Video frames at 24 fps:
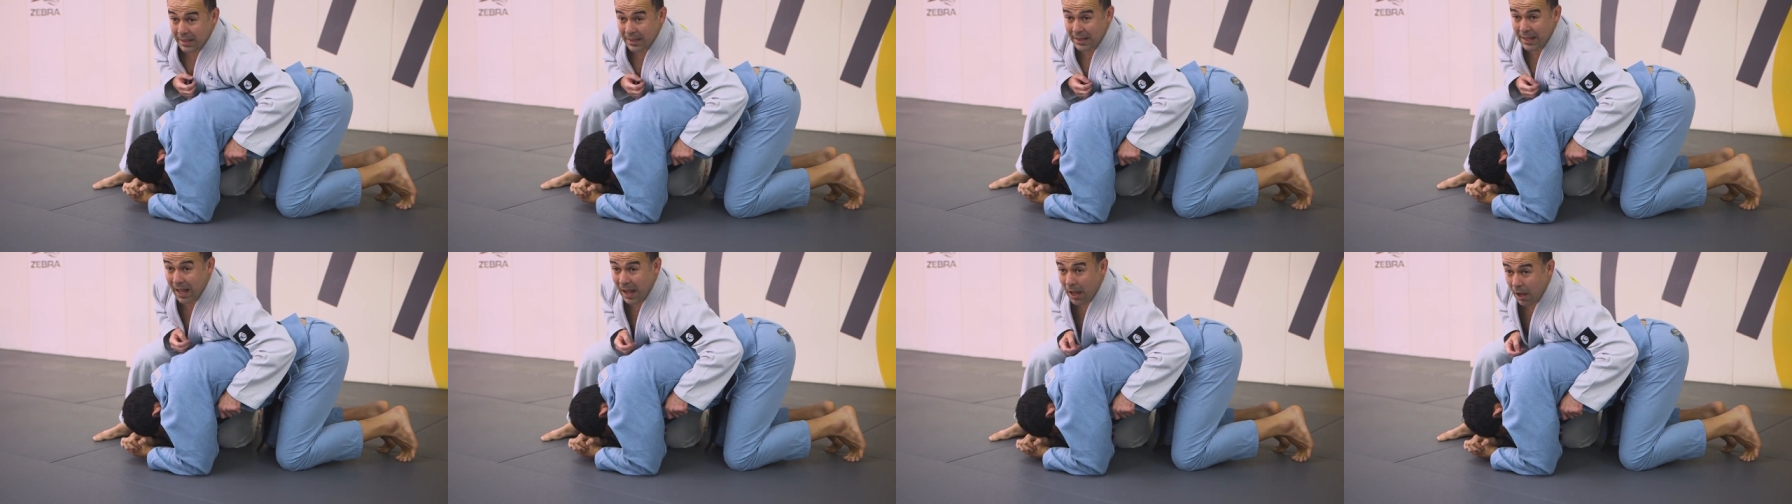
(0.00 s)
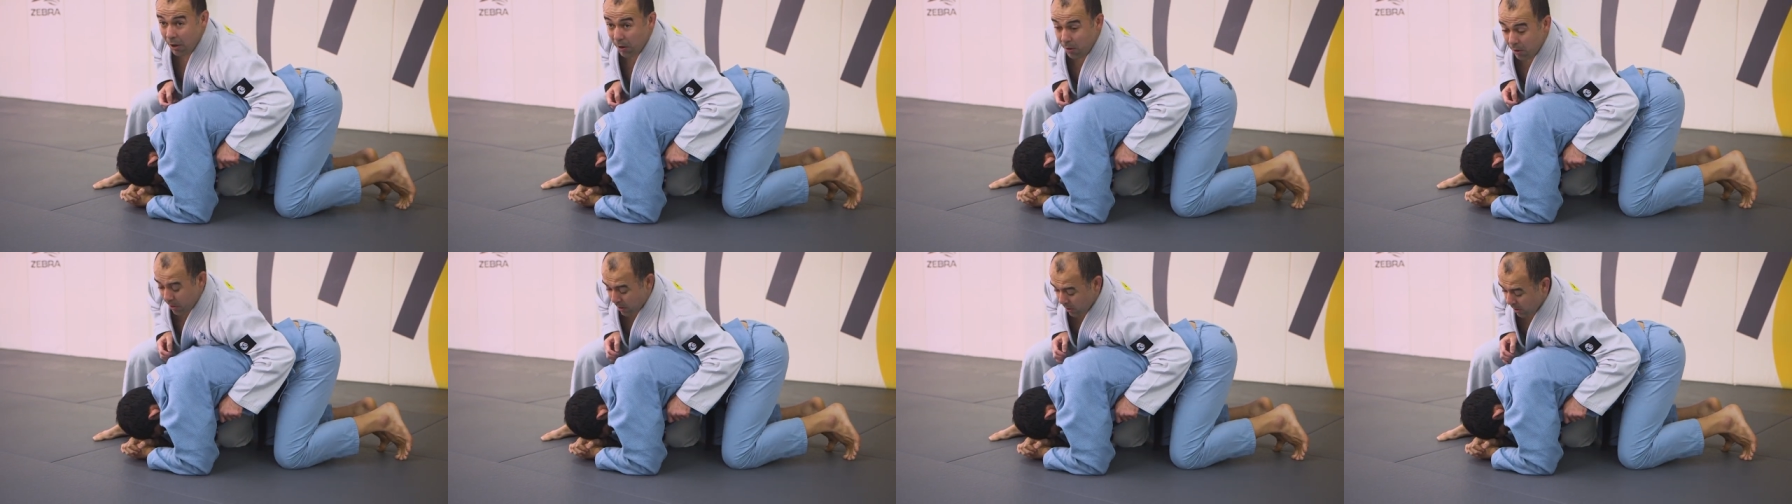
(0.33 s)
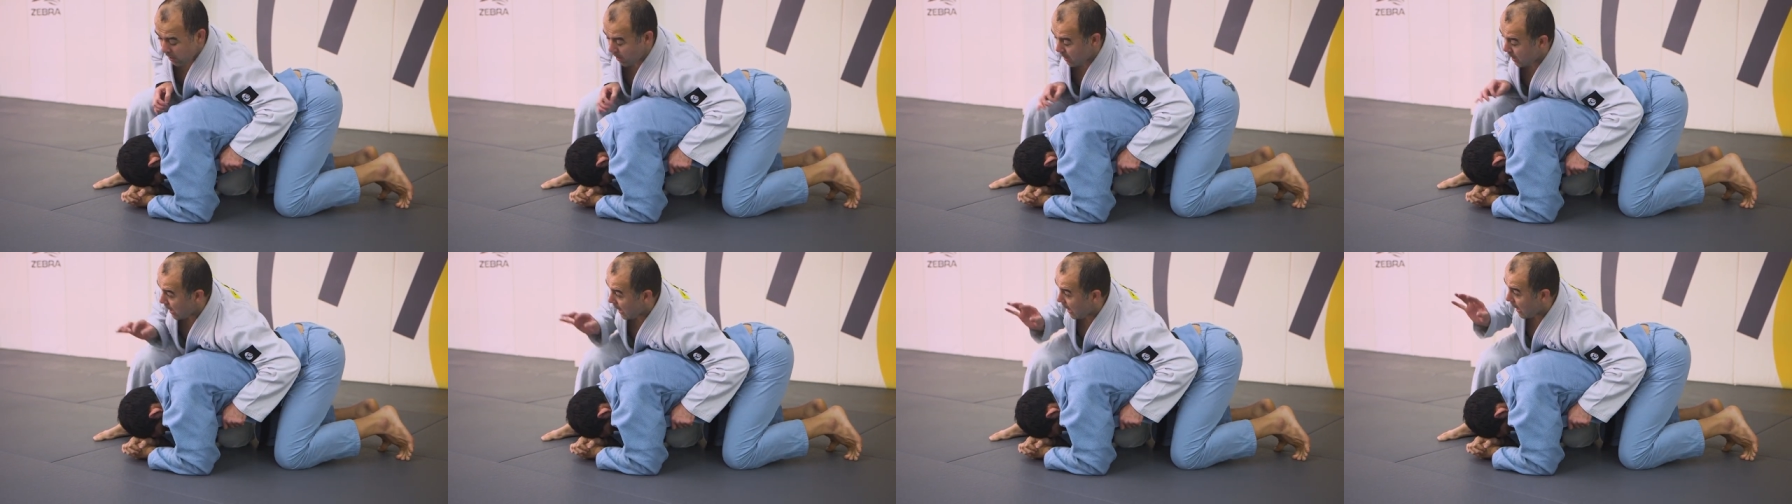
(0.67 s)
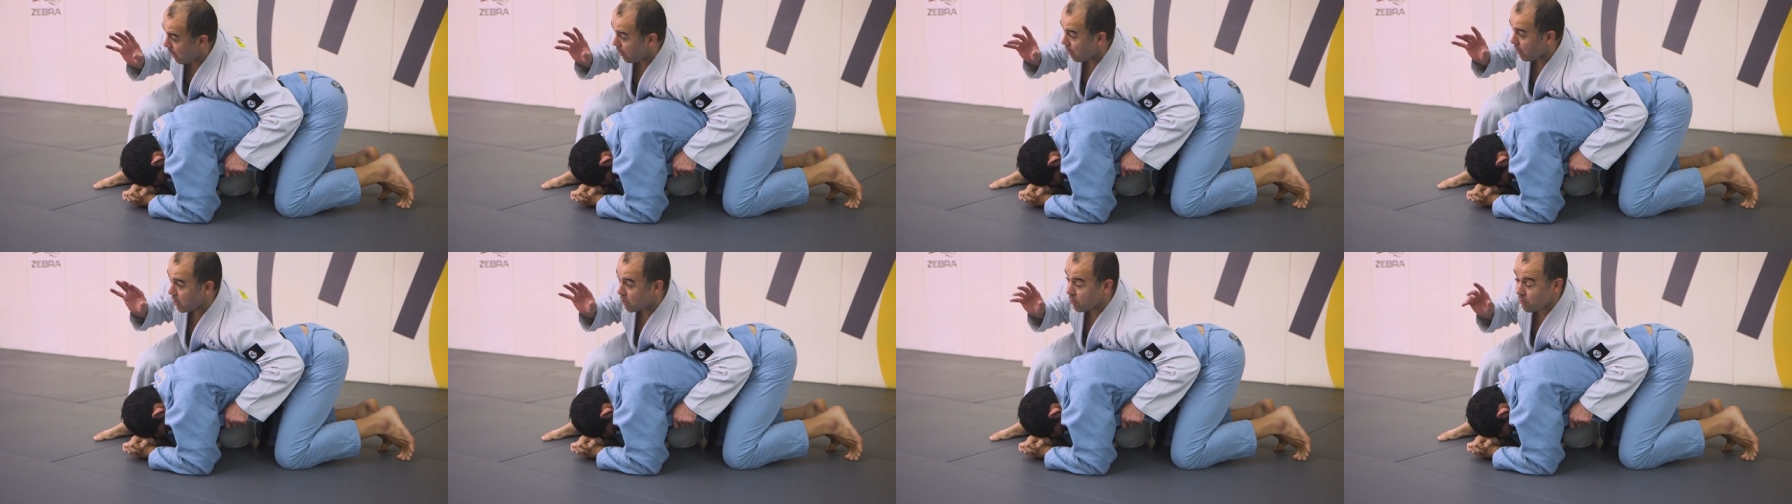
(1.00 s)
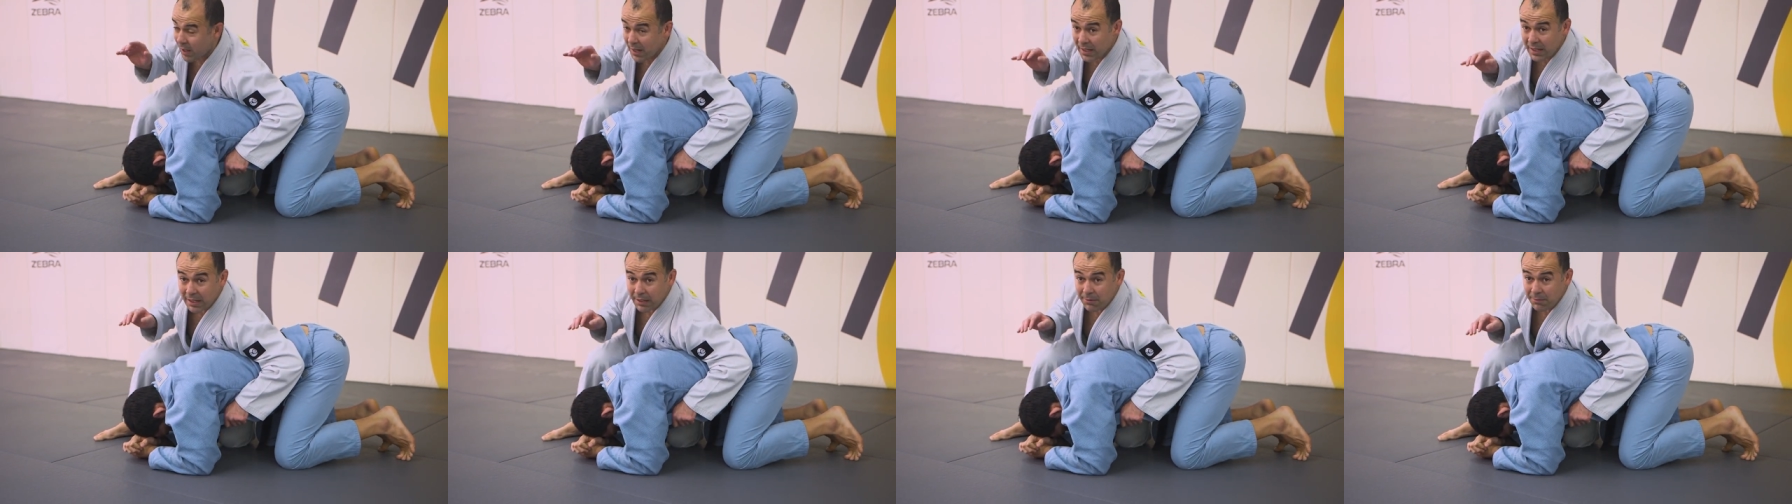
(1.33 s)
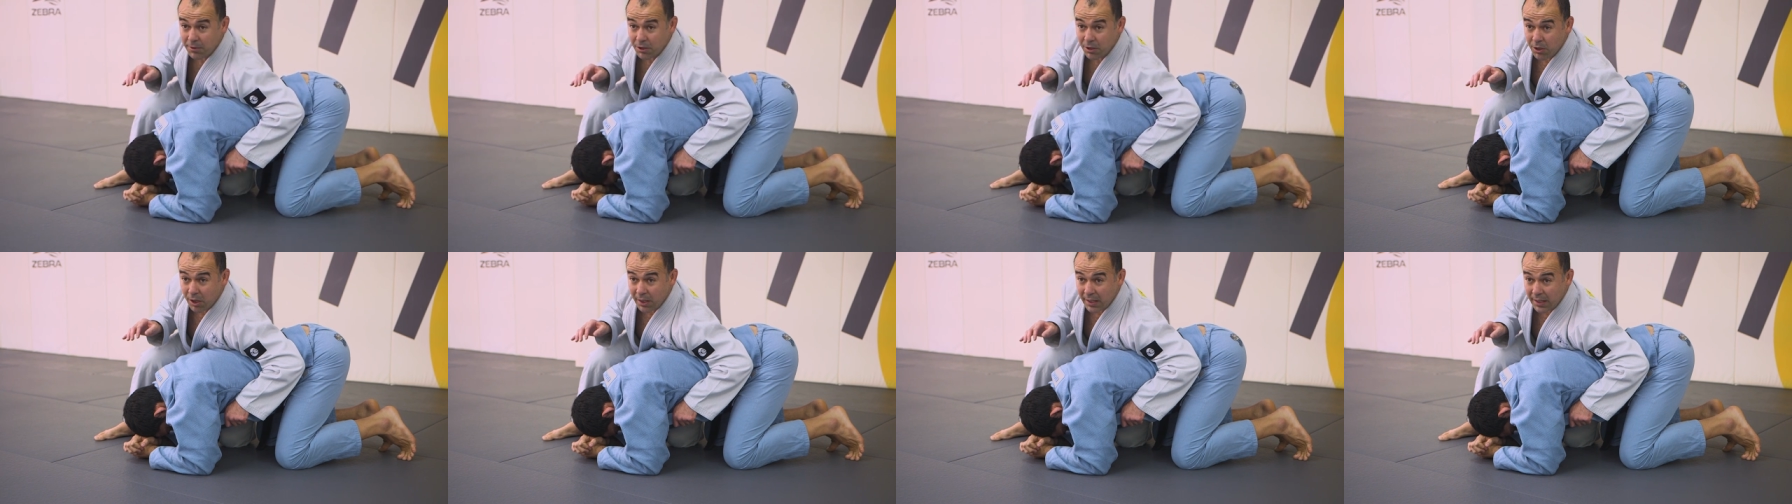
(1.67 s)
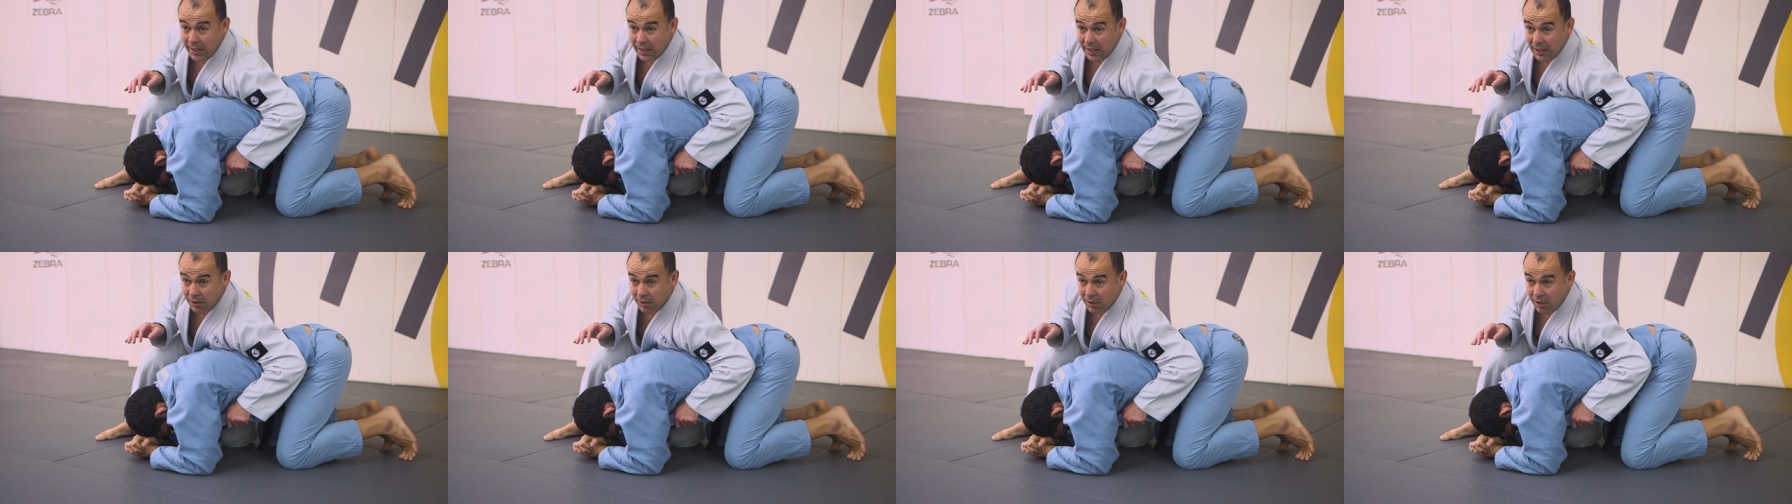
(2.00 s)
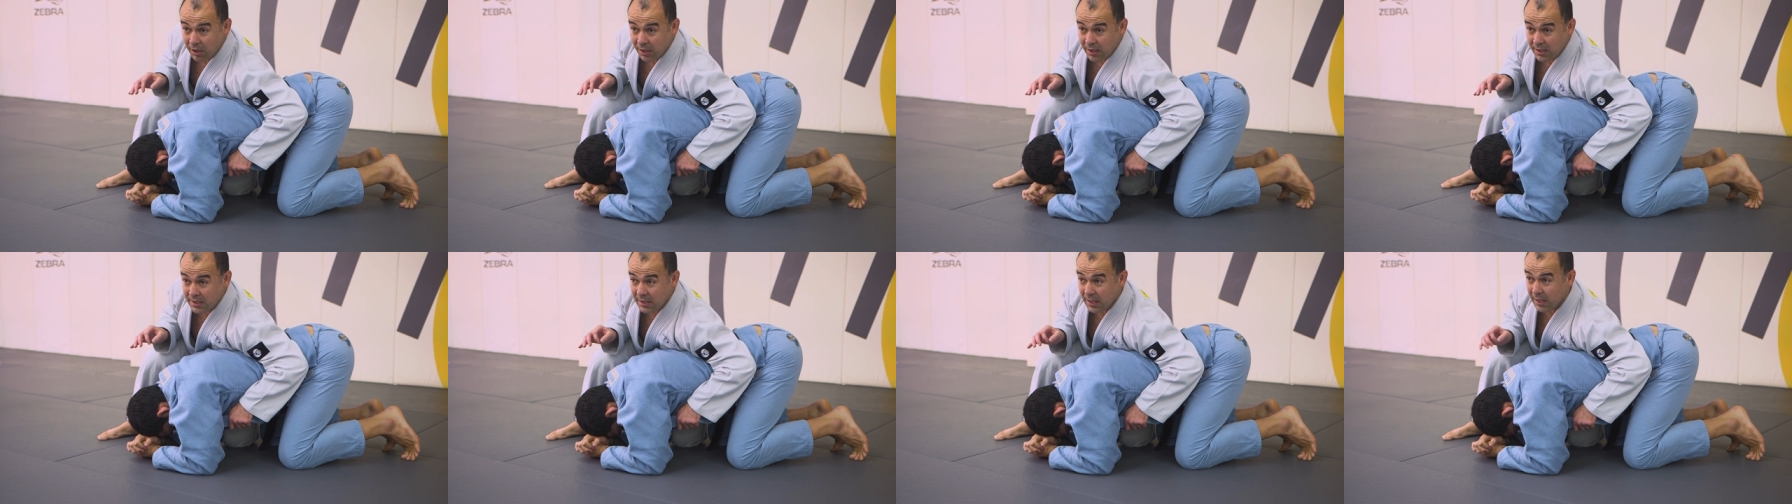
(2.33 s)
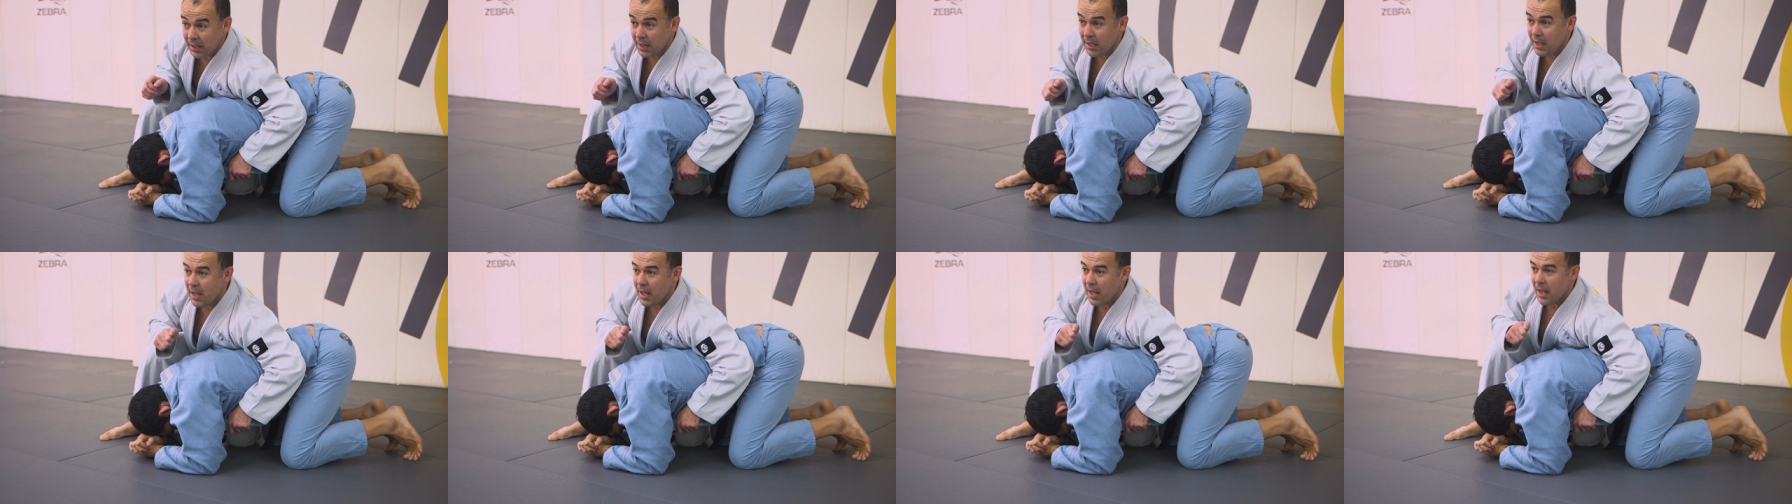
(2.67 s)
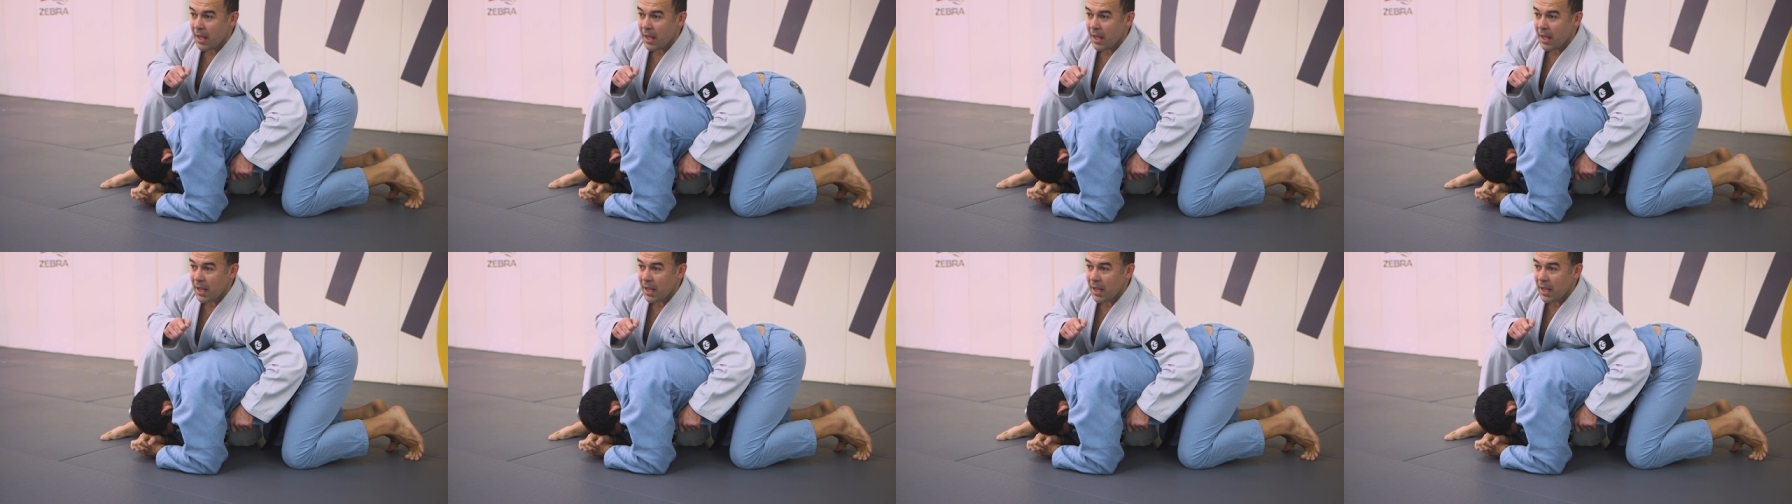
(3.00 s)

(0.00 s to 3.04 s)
Now, I'm gonna try to give to the other hand on the other side.